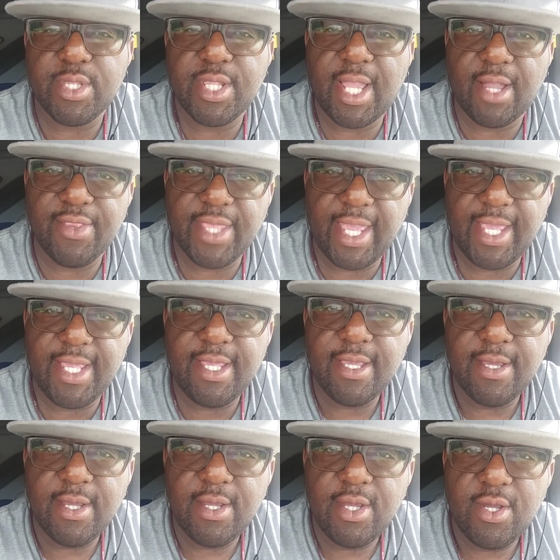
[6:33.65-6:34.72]
There
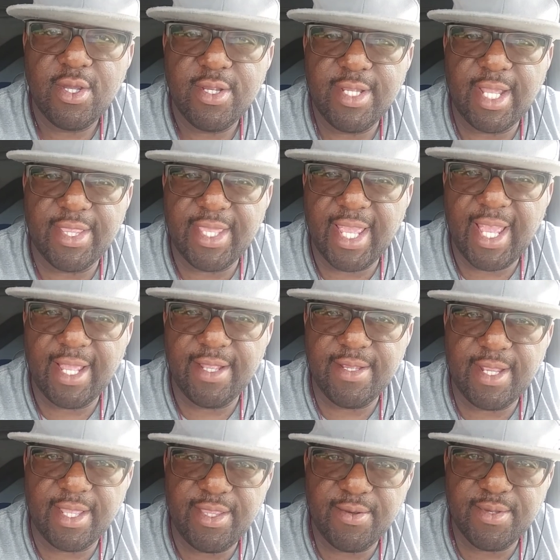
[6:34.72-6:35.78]

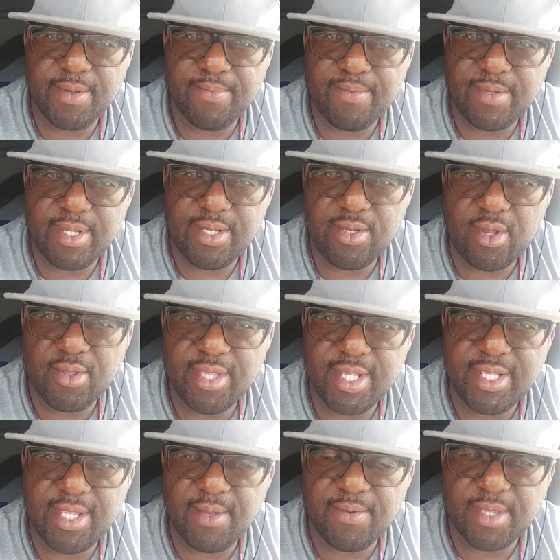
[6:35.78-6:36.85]
was
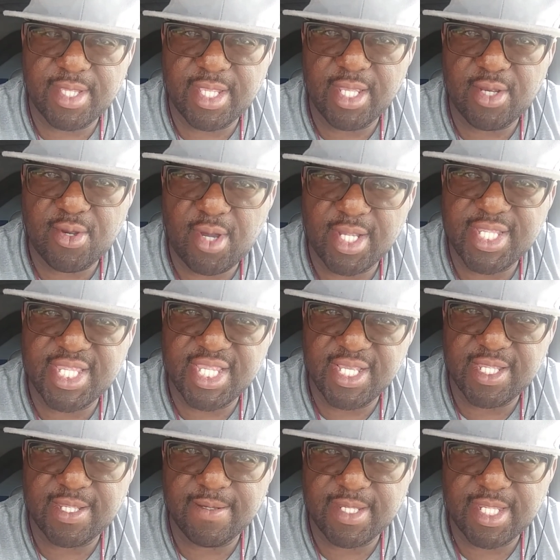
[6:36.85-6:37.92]
there was a thing called
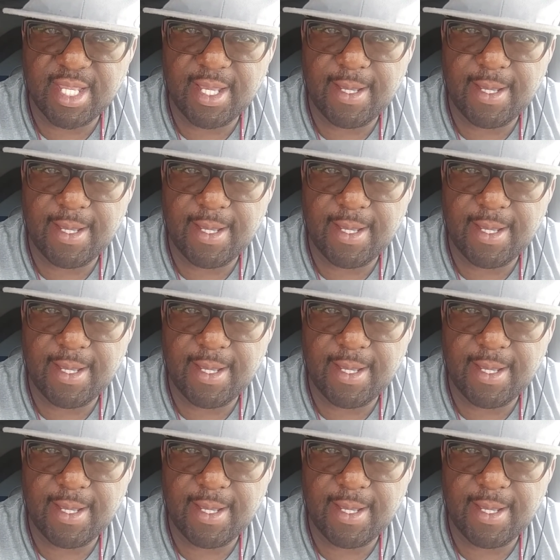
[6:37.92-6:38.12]
syphilis.